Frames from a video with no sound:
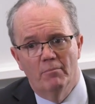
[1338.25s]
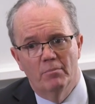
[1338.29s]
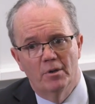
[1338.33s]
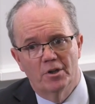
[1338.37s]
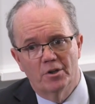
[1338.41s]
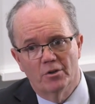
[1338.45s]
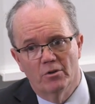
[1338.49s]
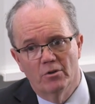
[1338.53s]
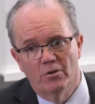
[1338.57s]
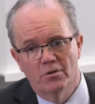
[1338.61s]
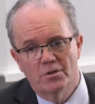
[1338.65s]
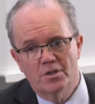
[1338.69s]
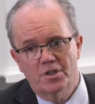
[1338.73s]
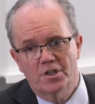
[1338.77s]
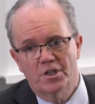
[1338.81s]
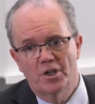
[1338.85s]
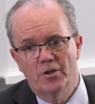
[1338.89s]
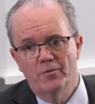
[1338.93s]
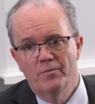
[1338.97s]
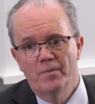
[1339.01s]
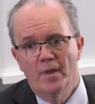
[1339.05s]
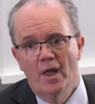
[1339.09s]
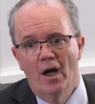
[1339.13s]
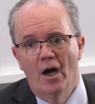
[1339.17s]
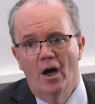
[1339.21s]
but
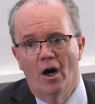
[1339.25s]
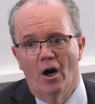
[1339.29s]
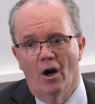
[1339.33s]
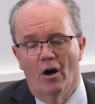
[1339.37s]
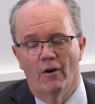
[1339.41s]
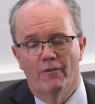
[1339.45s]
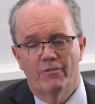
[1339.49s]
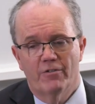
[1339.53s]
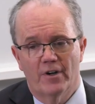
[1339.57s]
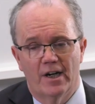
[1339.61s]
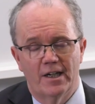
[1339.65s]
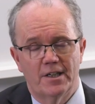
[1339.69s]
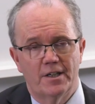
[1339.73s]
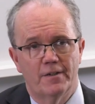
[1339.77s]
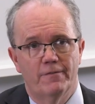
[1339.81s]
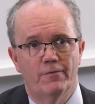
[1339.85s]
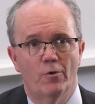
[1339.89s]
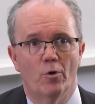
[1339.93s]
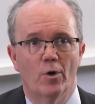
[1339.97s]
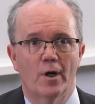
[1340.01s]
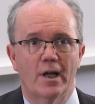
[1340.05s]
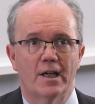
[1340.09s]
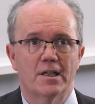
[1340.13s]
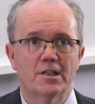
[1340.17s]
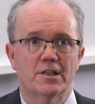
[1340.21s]
also our Friday
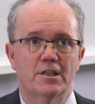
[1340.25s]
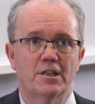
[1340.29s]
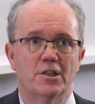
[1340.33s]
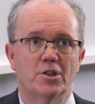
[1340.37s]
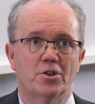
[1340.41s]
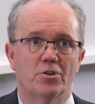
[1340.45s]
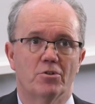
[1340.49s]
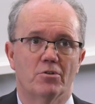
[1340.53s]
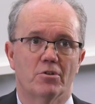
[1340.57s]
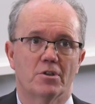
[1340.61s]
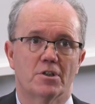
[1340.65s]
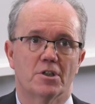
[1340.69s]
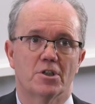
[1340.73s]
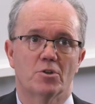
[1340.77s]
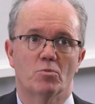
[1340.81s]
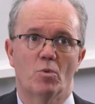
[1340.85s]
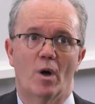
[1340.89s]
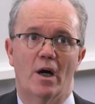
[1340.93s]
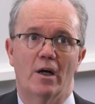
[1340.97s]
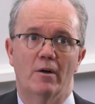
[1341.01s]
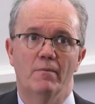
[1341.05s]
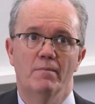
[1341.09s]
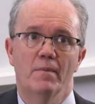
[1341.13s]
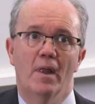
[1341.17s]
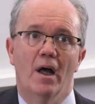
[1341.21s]
forecasting talks as
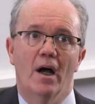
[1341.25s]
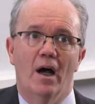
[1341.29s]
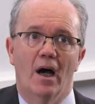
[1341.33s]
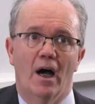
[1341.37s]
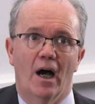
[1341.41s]
well.